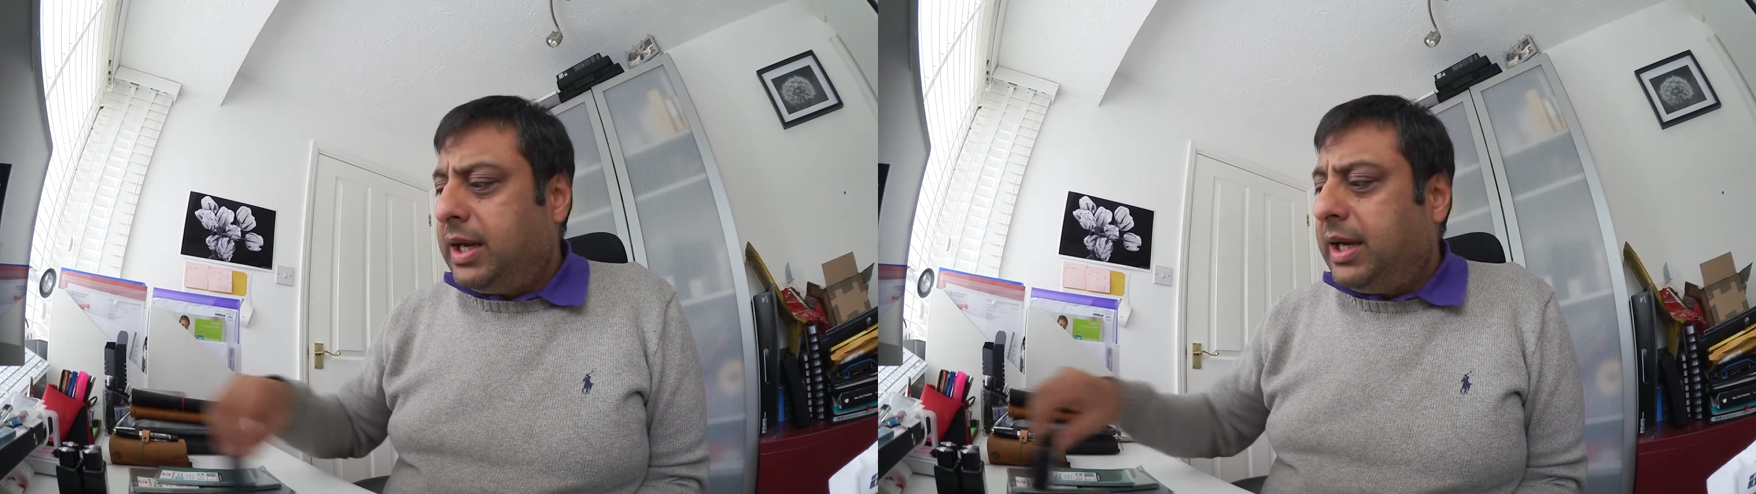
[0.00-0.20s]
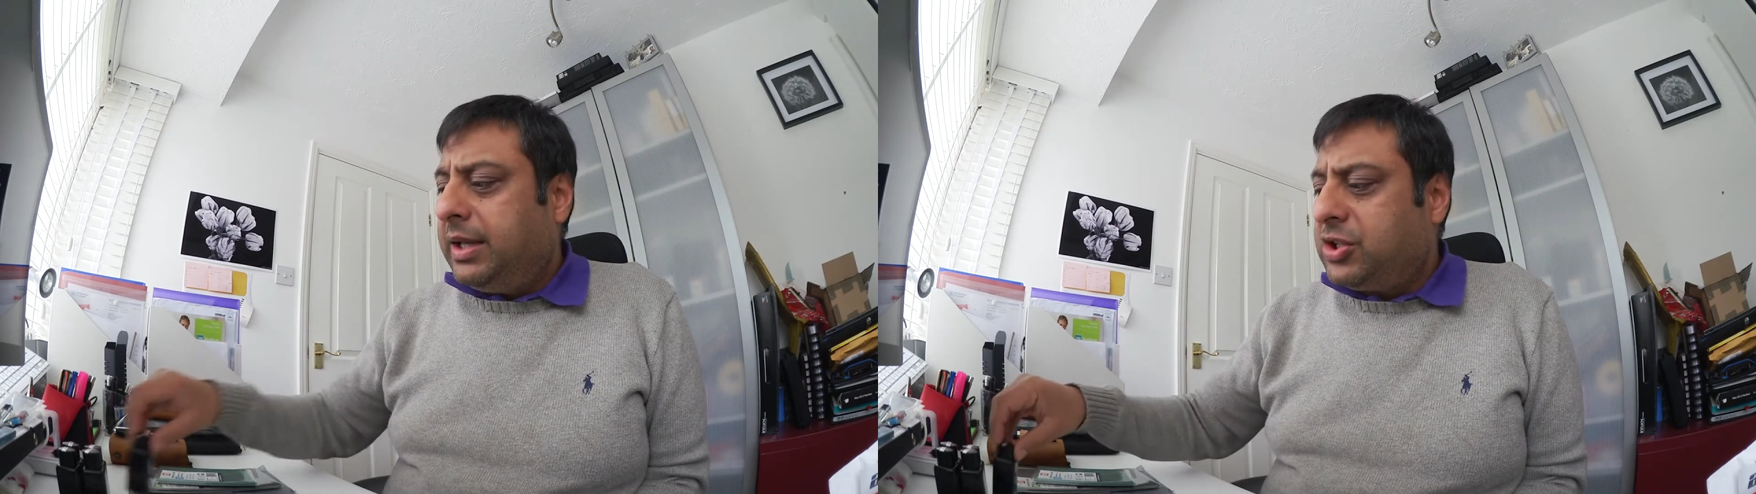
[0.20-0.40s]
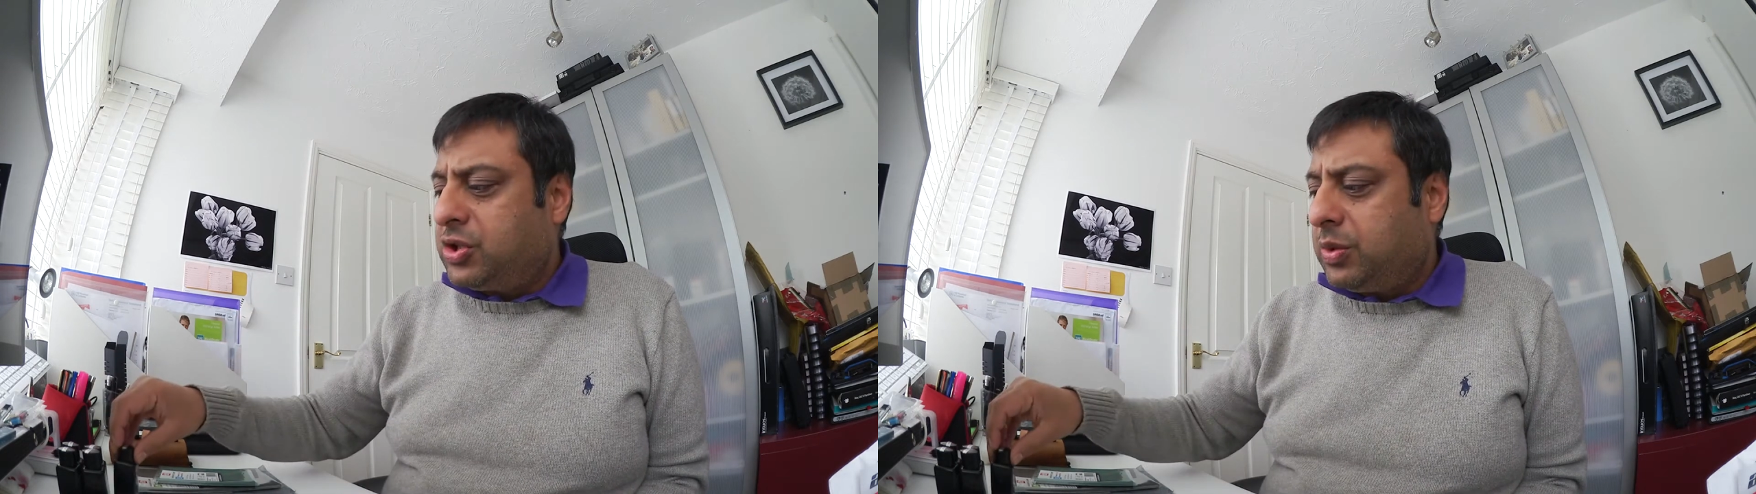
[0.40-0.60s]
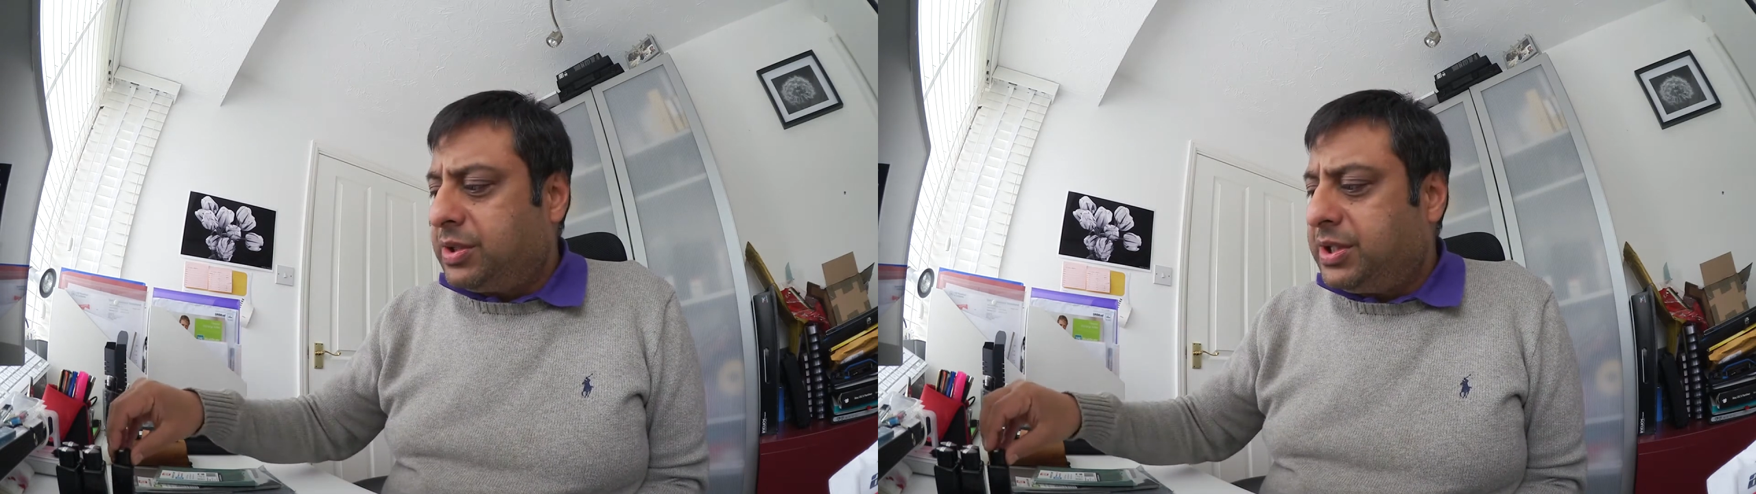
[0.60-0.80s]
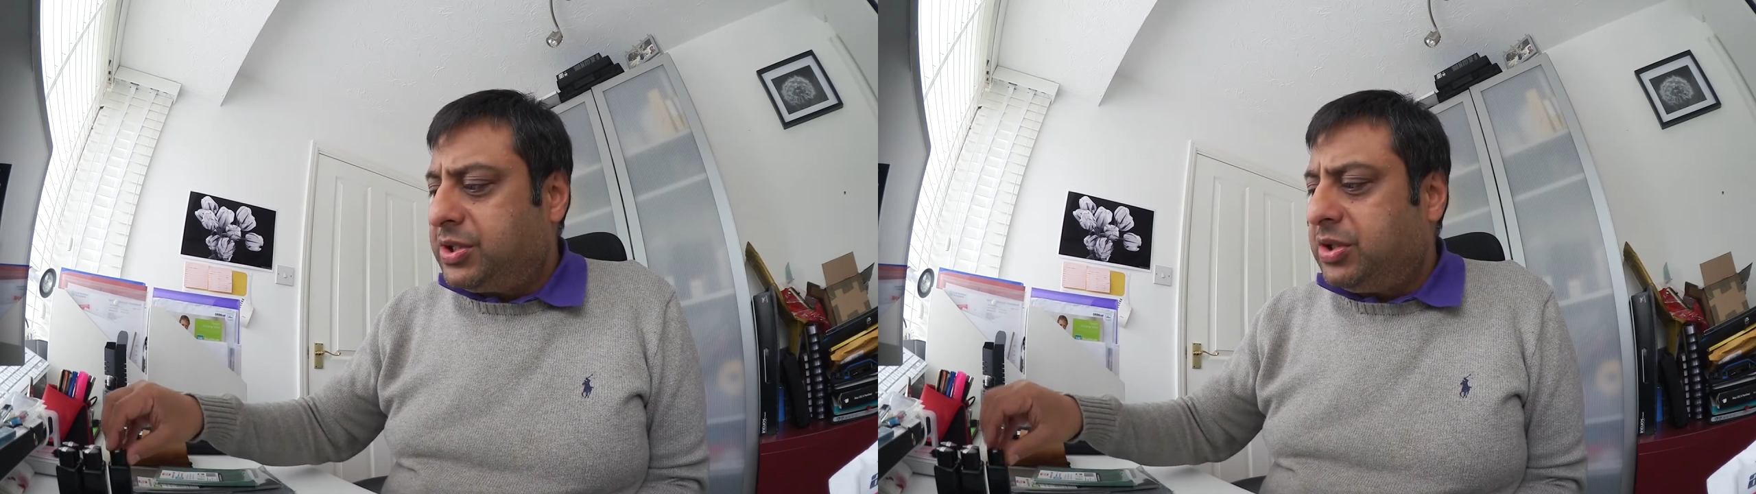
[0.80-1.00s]
and just
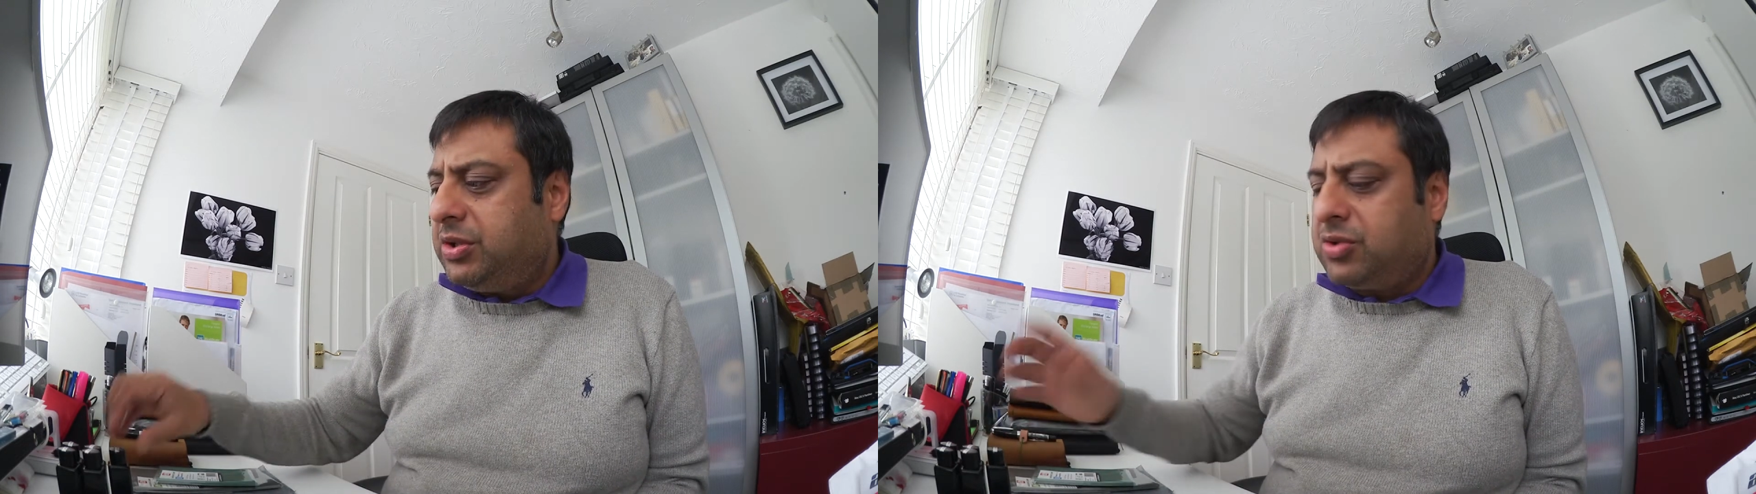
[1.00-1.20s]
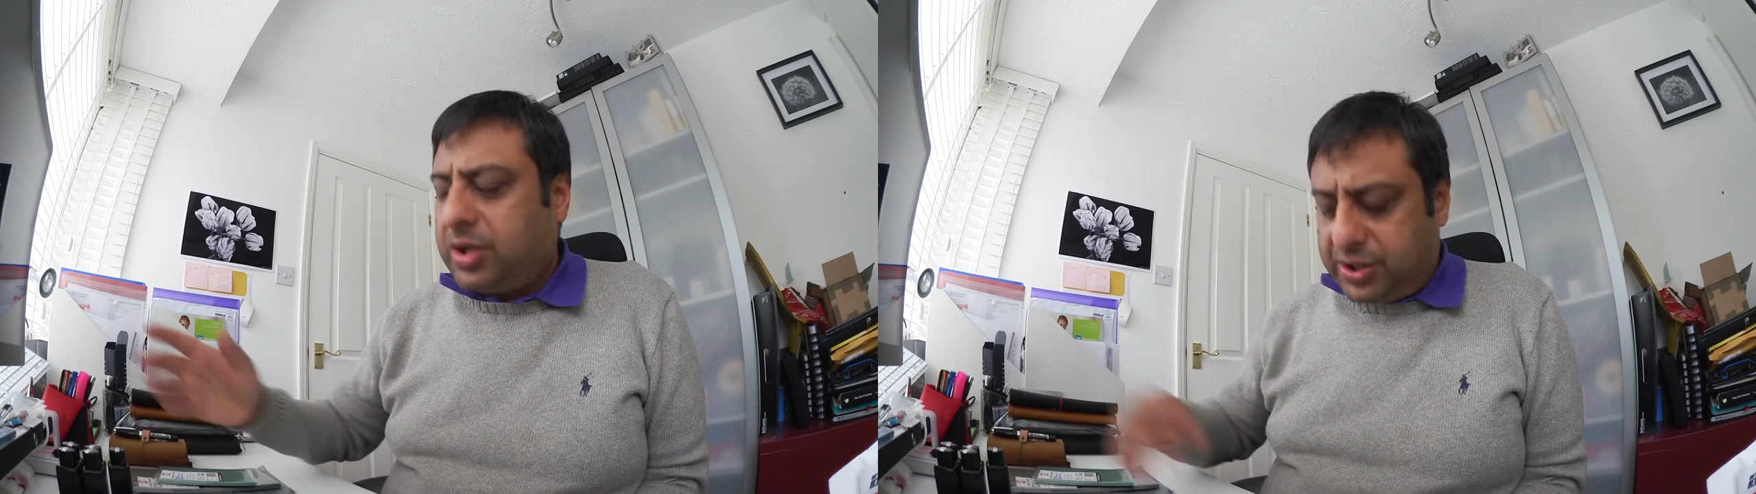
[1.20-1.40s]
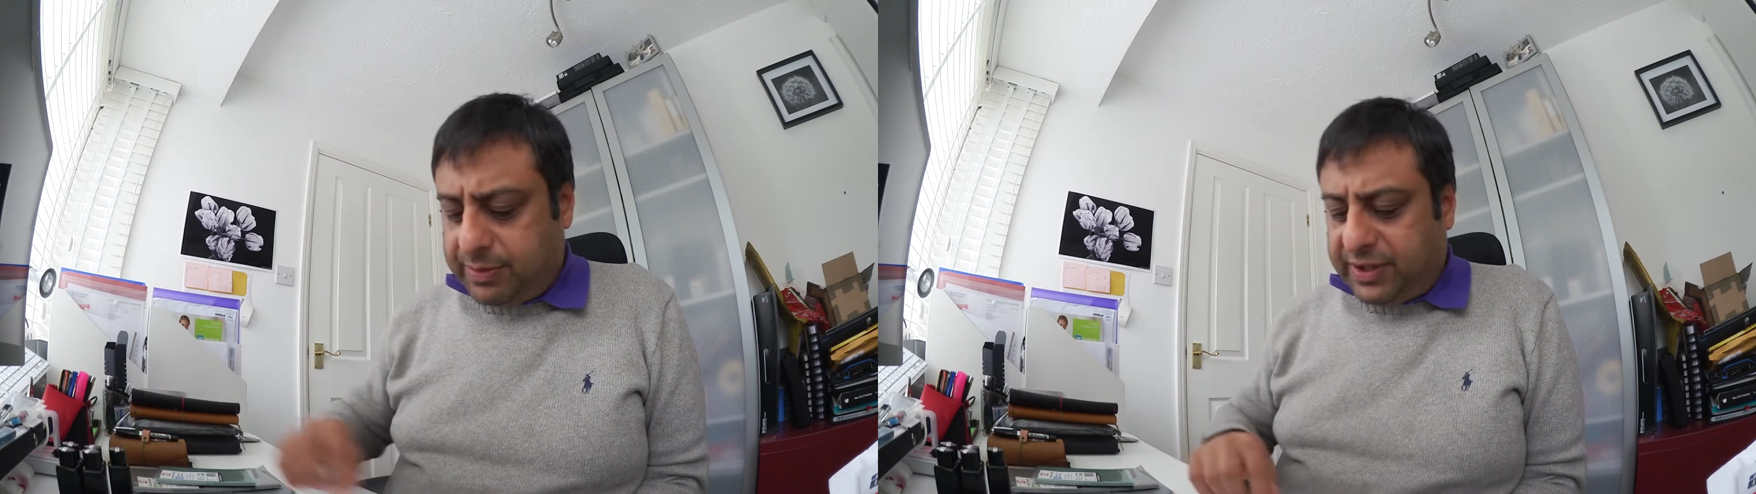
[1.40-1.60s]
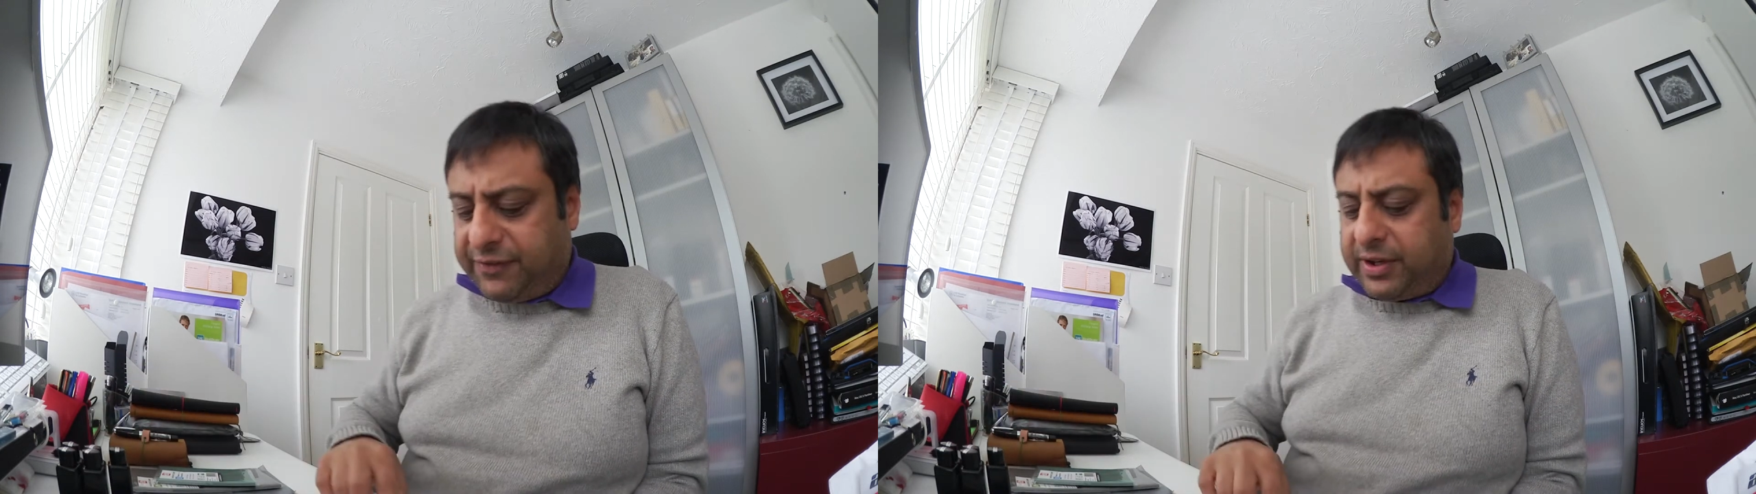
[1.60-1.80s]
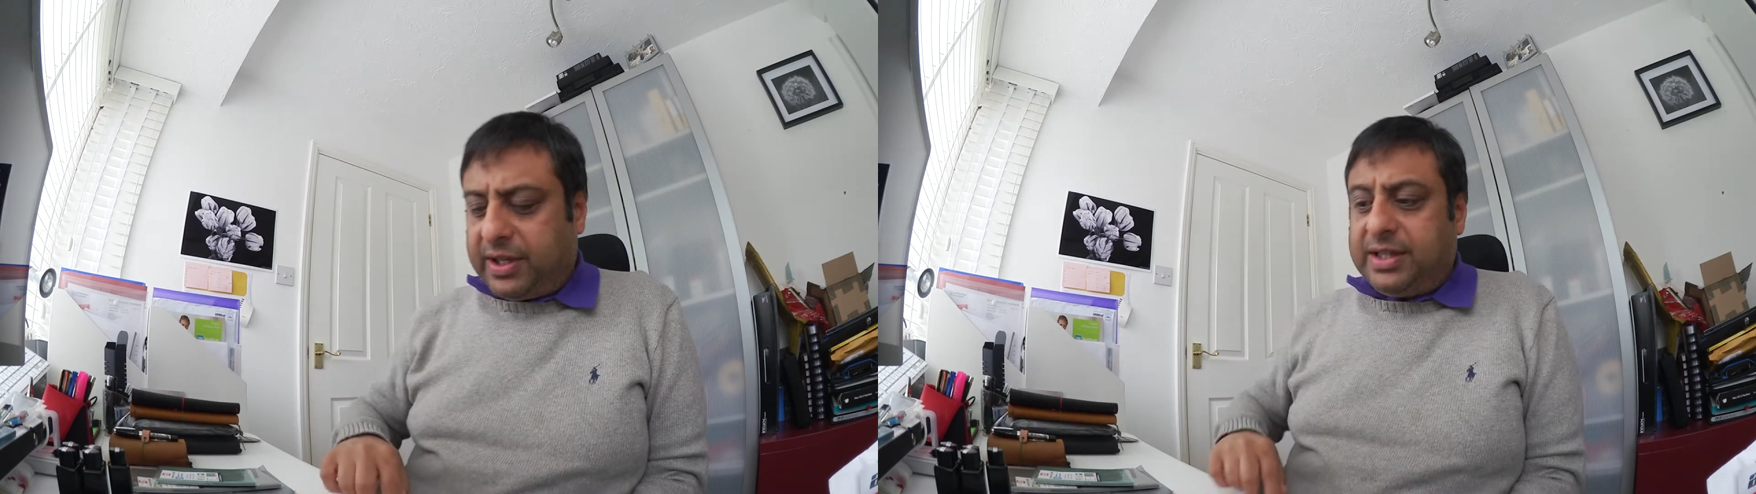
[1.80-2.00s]
wanted to try some
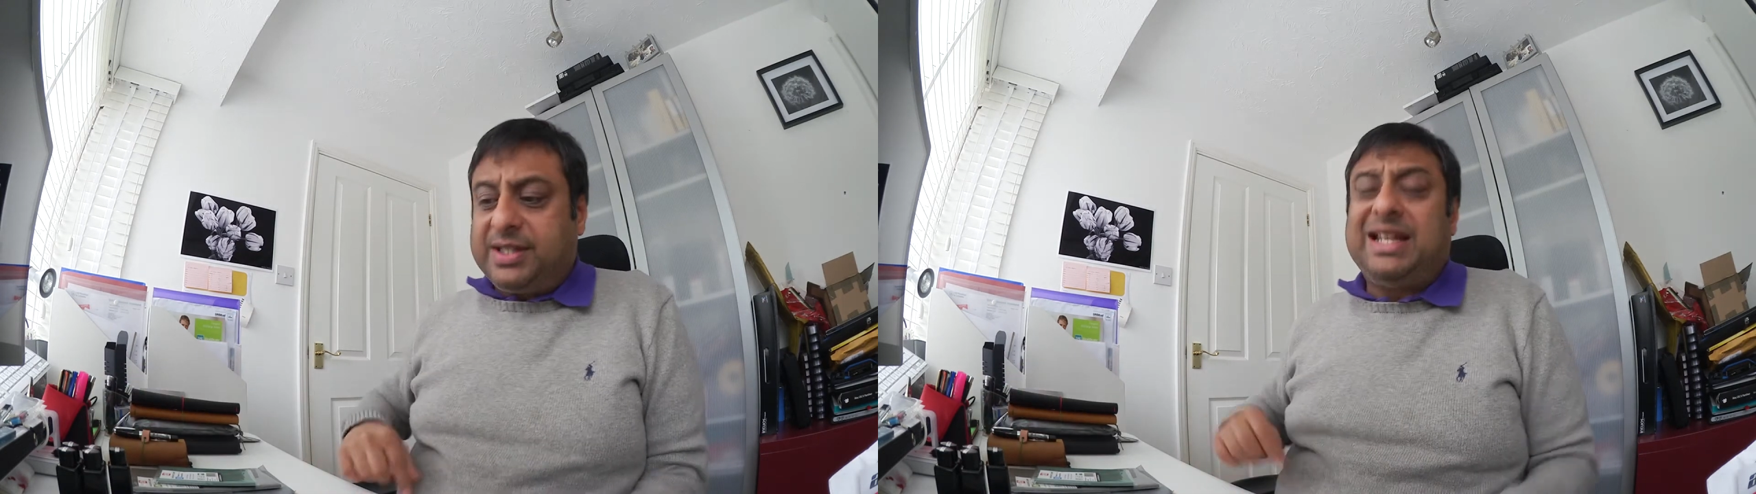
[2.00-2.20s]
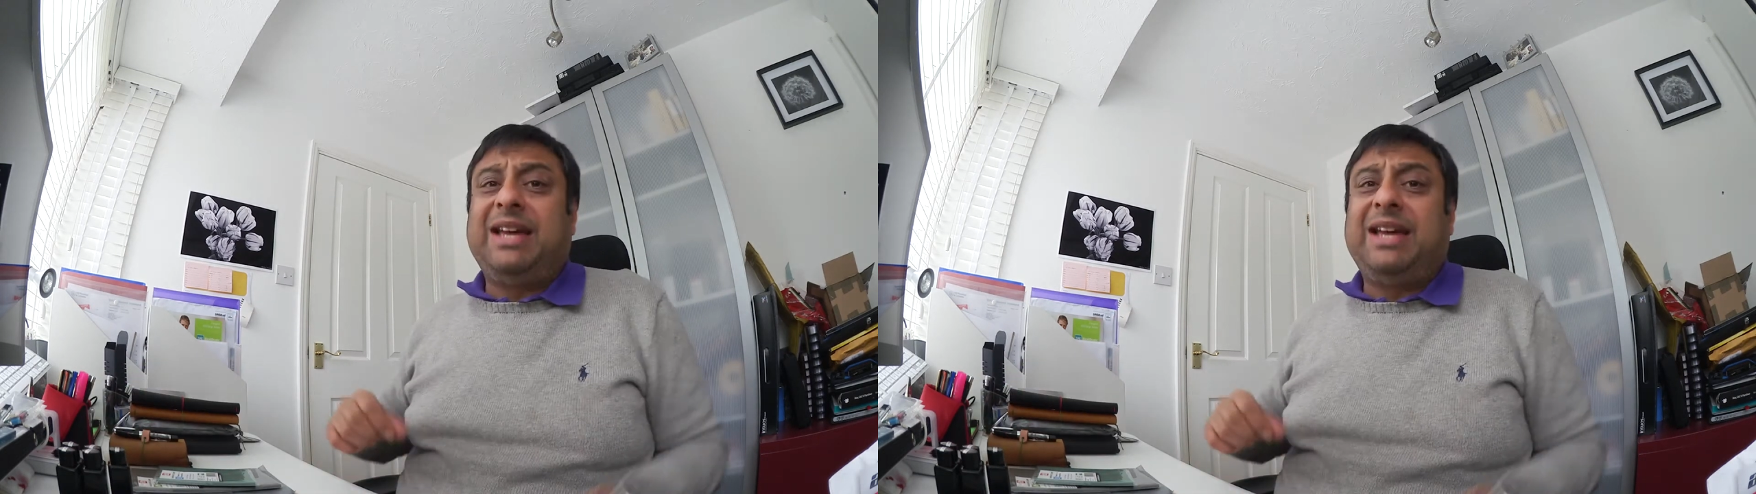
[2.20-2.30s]
different colours